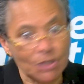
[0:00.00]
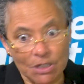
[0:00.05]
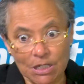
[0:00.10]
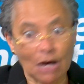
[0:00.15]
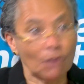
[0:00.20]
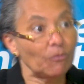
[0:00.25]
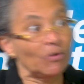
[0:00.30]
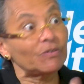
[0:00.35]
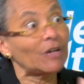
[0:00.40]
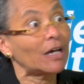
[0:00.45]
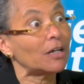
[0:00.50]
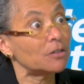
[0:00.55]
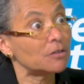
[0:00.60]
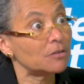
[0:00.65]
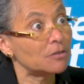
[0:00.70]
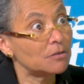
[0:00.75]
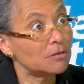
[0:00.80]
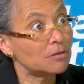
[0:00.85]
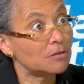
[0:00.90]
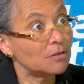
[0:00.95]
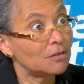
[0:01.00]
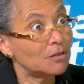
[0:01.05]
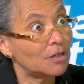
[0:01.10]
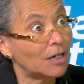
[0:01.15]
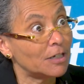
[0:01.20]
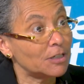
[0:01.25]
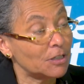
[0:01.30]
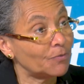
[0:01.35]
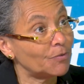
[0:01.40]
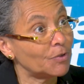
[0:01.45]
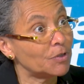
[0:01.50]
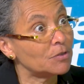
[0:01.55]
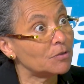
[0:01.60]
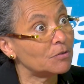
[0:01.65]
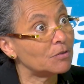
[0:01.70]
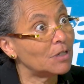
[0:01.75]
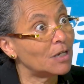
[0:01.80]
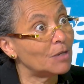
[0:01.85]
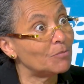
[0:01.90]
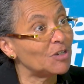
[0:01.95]
and now we've got a different
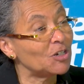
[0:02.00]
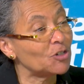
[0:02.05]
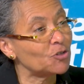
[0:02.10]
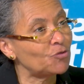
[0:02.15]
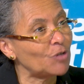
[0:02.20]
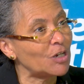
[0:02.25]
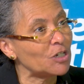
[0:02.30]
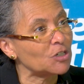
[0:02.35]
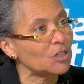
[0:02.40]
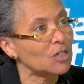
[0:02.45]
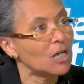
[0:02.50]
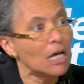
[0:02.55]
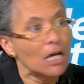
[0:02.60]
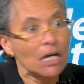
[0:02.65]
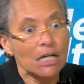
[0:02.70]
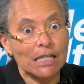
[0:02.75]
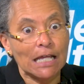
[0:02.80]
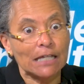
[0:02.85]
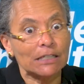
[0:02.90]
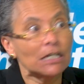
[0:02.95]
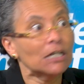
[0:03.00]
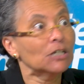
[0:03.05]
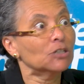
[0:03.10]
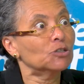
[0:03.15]
administration. Like